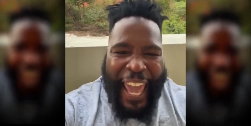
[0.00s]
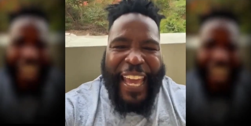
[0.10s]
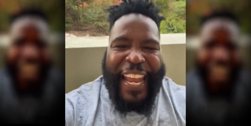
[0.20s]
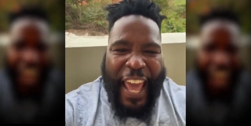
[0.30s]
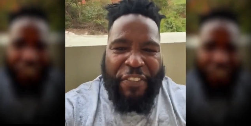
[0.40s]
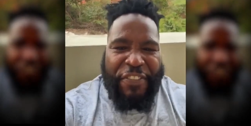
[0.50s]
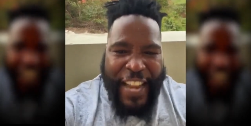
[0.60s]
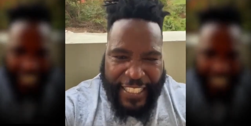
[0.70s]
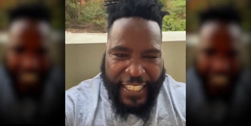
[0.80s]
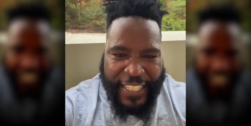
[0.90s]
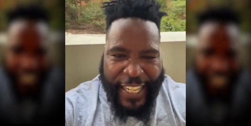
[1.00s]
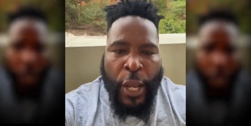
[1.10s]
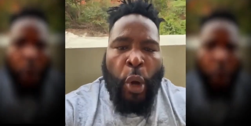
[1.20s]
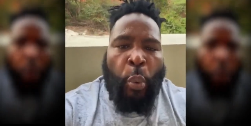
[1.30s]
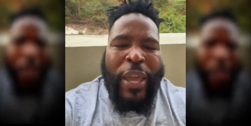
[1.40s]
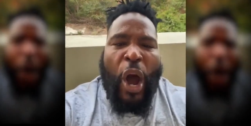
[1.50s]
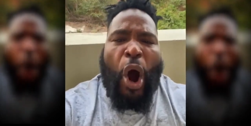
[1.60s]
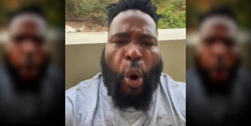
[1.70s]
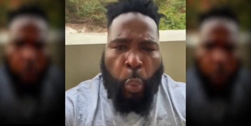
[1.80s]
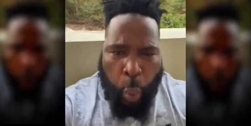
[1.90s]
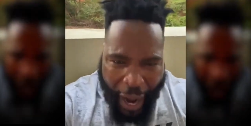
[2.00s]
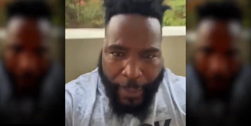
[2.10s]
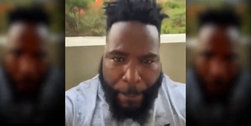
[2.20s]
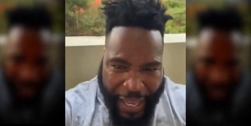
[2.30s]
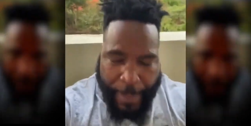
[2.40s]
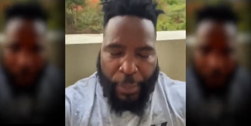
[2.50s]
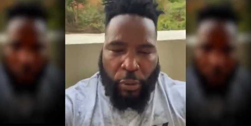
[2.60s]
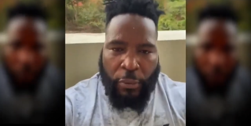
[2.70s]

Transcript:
Speaker 1: And ethnicity. We are one people.